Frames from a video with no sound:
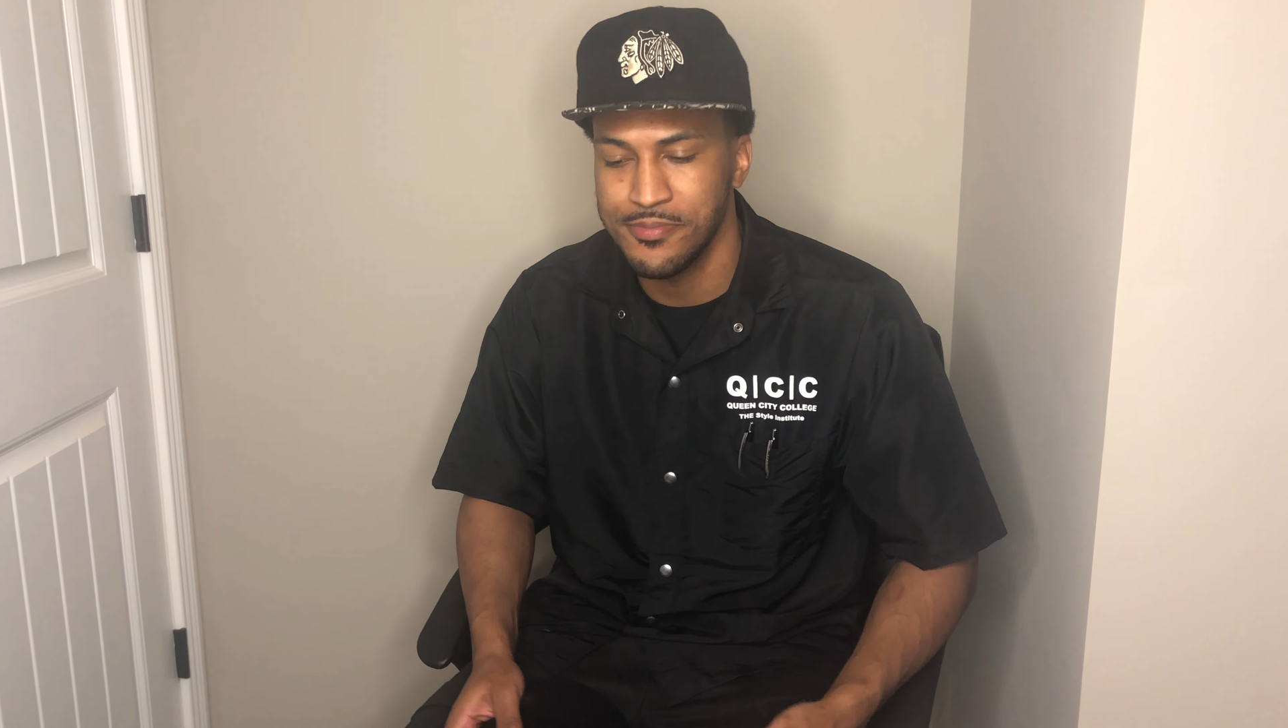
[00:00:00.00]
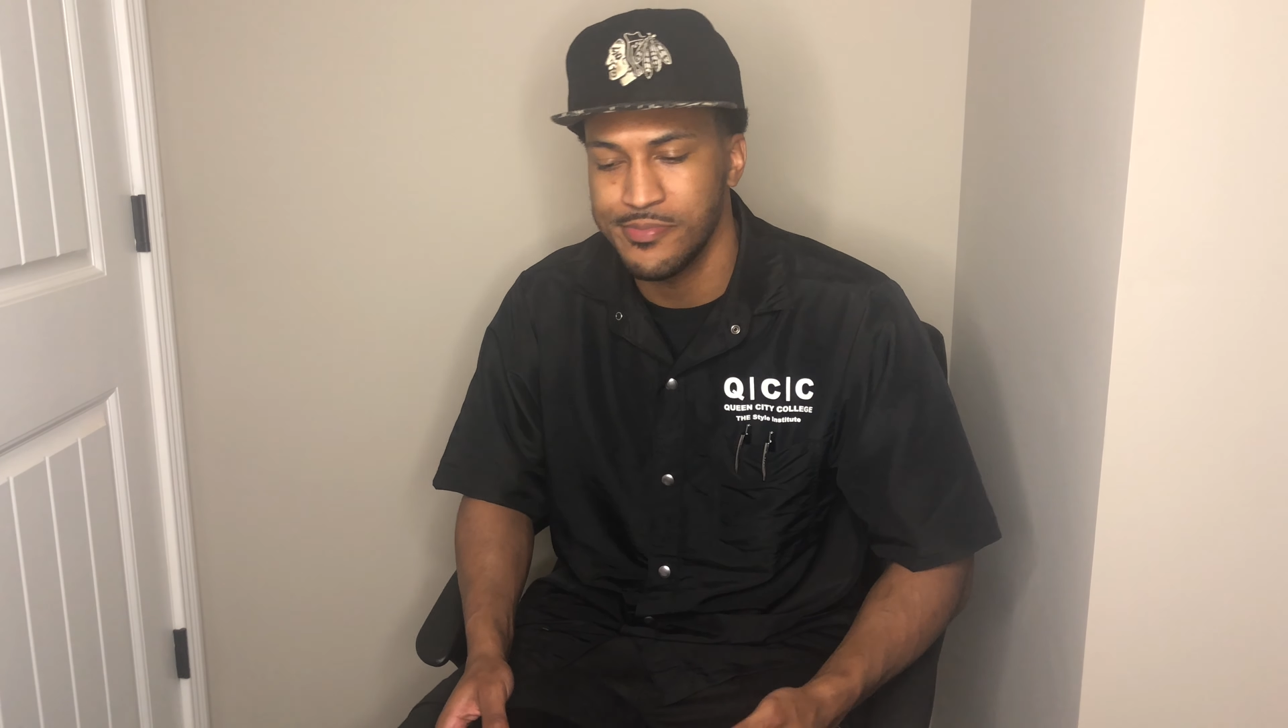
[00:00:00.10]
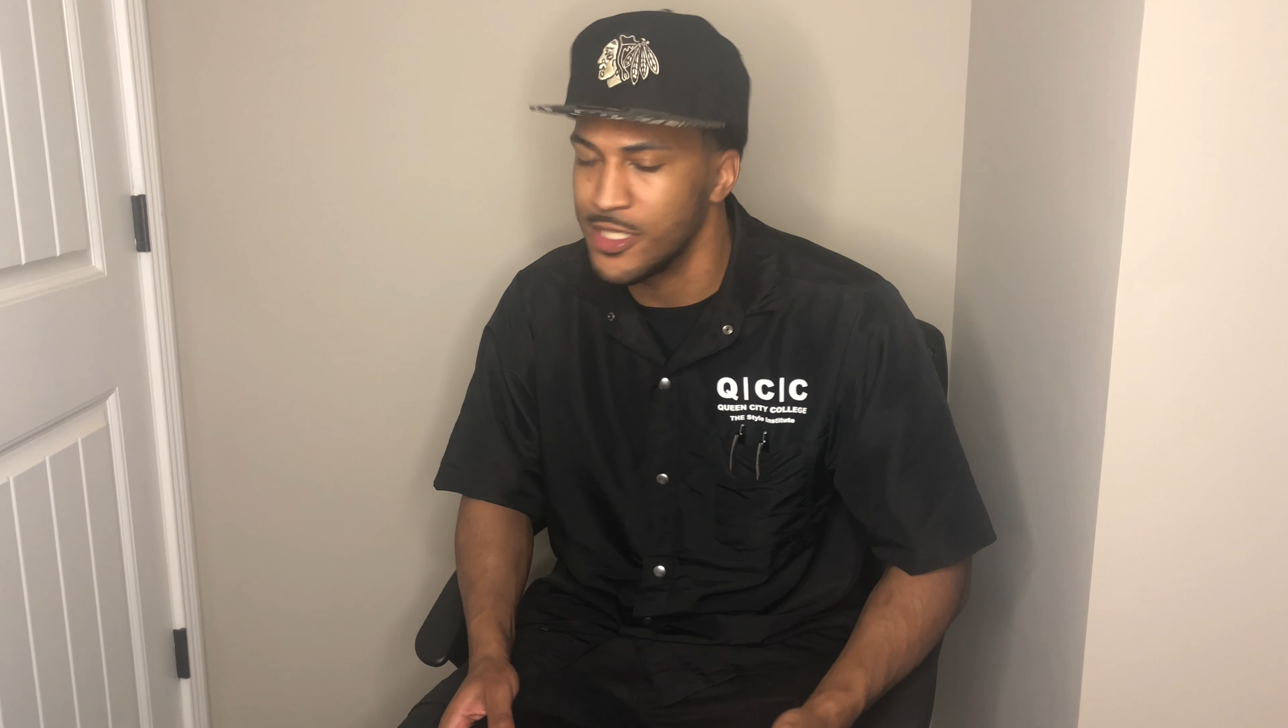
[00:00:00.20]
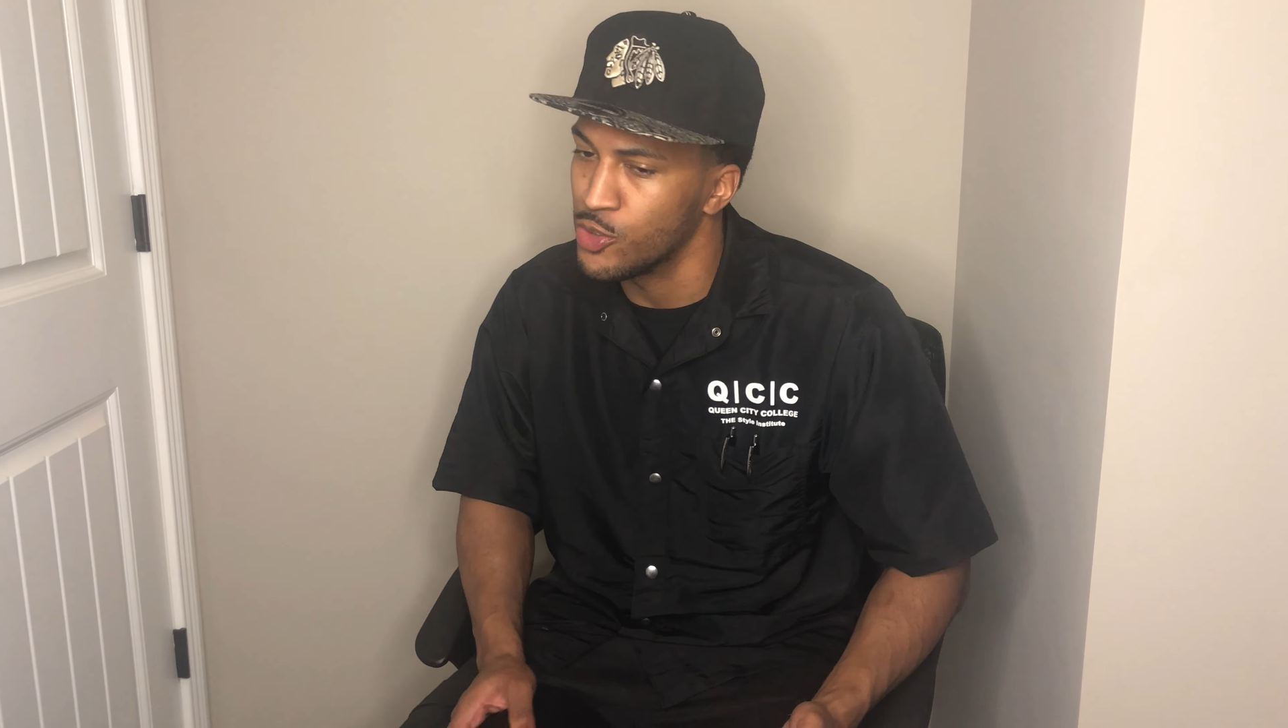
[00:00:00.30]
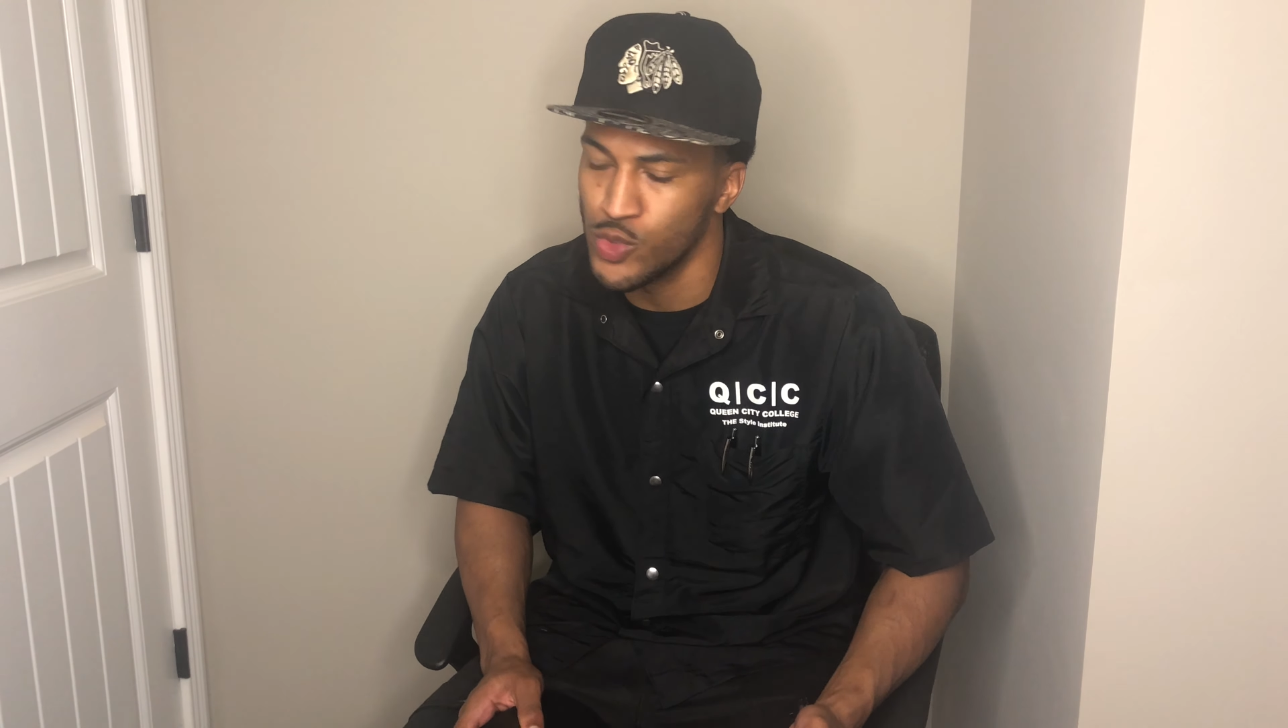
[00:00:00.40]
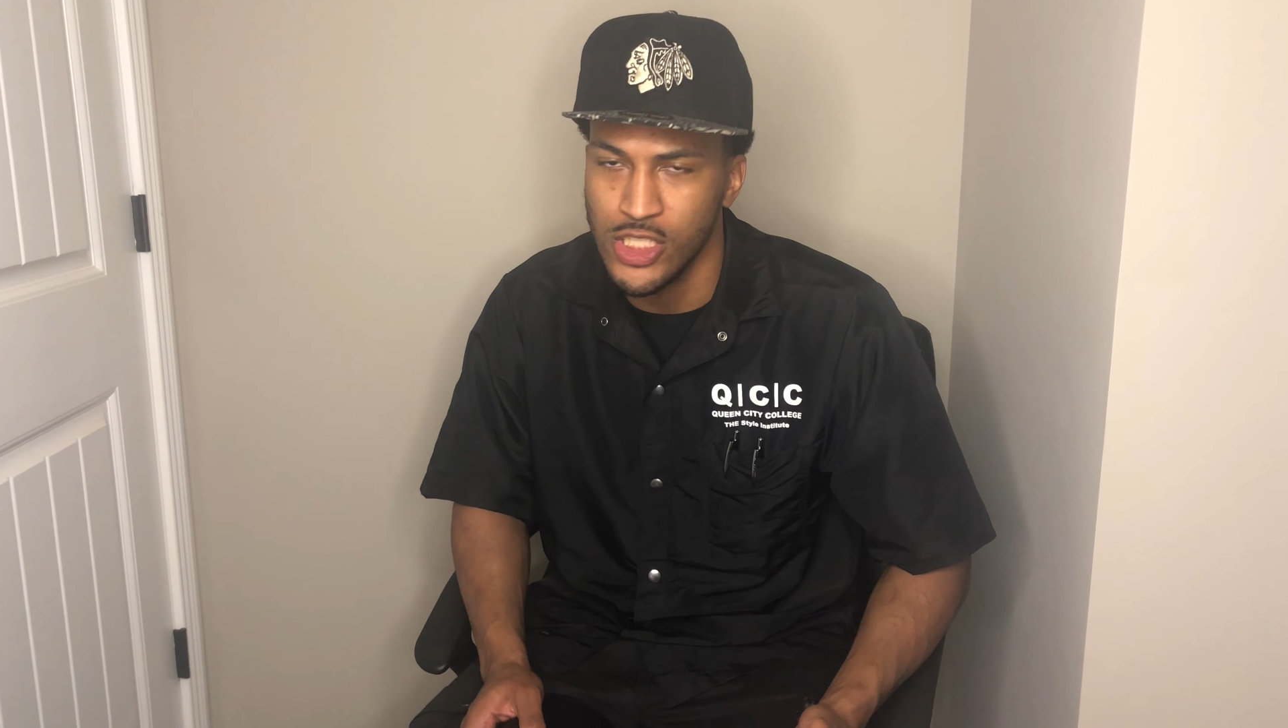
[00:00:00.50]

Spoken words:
Nothing really